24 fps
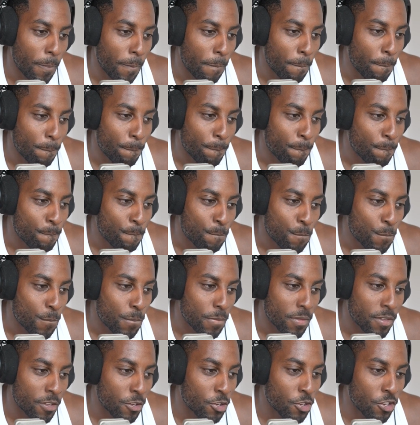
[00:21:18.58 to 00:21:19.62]
Yeah,
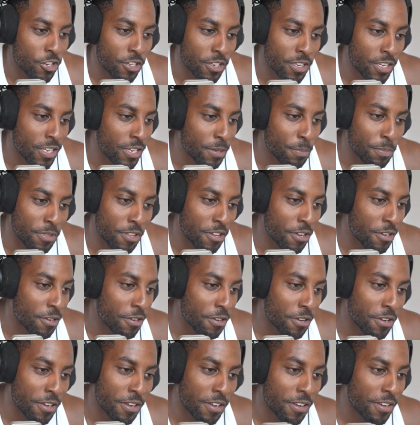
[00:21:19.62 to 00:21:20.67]
no other countries
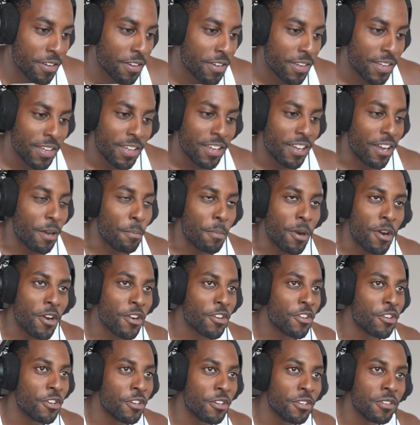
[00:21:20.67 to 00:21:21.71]
really focus on
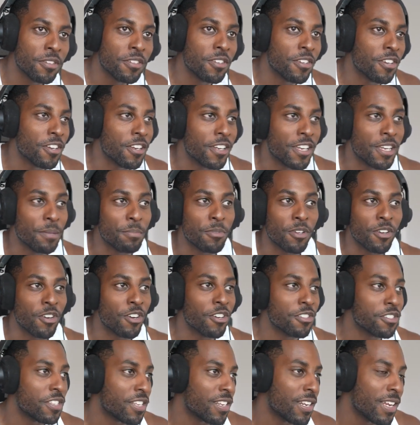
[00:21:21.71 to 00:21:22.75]
breakfast like that. You can keep the
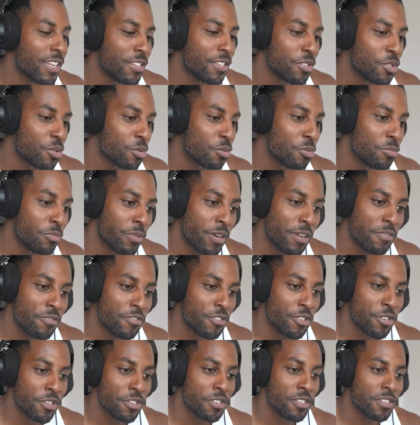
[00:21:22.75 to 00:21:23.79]
continental
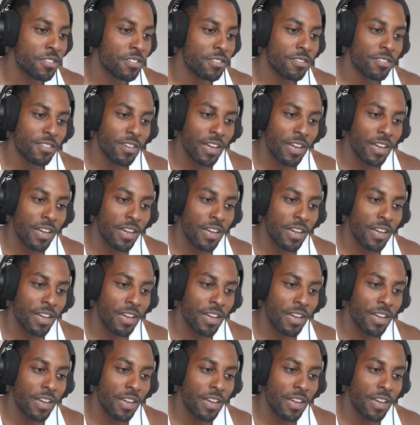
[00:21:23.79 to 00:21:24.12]
breakfast.